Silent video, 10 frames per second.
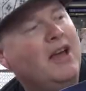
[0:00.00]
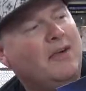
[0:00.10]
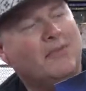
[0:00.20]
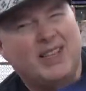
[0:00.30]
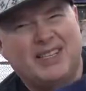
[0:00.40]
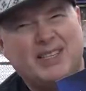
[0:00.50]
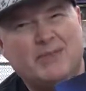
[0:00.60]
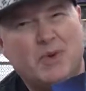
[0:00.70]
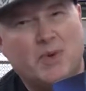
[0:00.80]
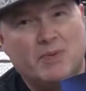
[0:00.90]
I'm collecting
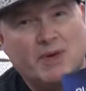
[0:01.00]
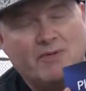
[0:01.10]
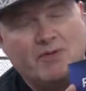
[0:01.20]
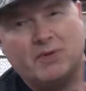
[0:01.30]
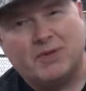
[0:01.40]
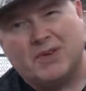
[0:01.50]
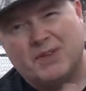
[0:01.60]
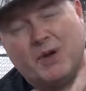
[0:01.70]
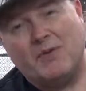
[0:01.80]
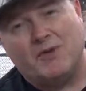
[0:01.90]
them all. Because
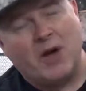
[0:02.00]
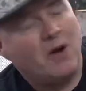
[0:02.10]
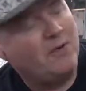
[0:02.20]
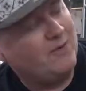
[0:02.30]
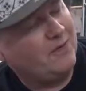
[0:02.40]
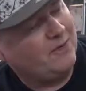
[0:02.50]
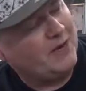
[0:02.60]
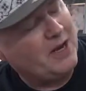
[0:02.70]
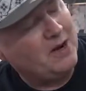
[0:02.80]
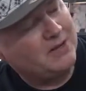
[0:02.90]
I'm going for a whole
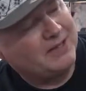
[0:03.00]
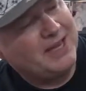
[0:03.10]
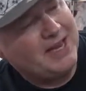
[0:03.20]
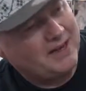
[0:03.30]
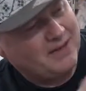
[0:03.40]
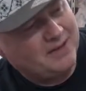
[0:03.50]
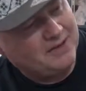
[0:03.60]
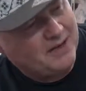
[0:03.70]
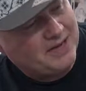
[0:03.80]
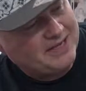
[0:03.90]
VR set. I
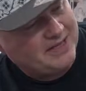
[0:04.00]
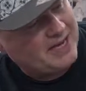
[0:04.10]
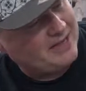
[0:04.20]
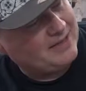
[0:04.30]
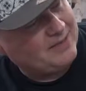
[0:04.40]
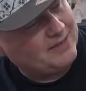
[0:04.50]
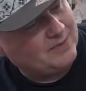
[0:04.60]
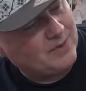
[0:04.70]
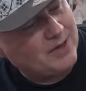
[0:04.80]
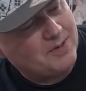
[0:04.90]
had to get this
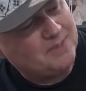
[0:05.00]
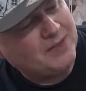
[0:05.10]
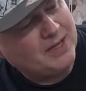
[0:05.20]
as well.